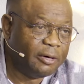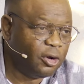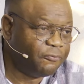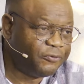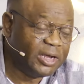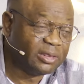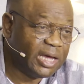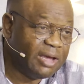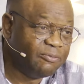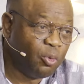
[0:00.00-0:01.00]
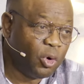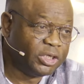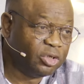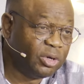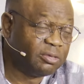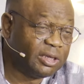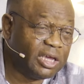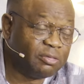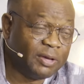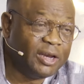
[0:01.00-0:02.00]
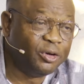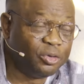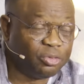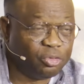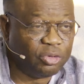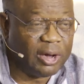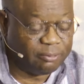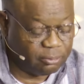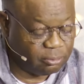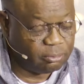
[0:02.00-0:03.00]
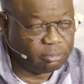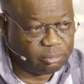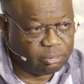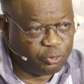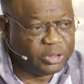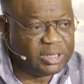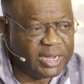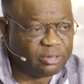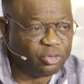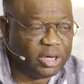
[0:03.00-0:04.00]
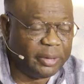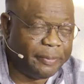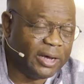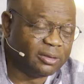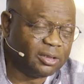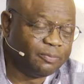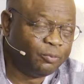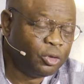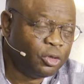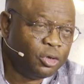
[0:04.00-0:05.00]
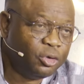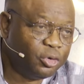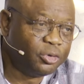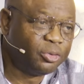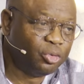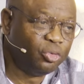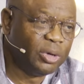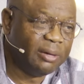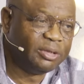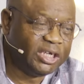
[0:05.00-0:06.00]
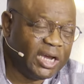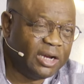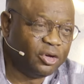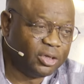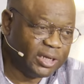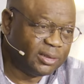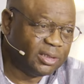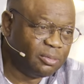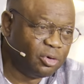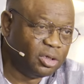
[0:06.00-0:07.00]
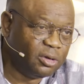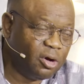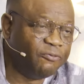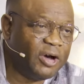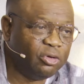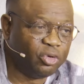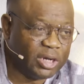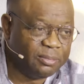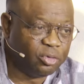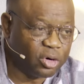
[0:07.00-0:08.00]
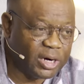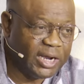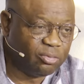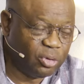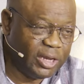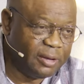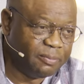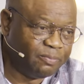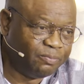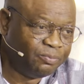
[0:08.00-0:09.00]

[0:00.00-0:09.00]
Your friends are even watching you, especially those who you have witnessed to in the past, those who you have shared your testimony of how you came to Christ with them.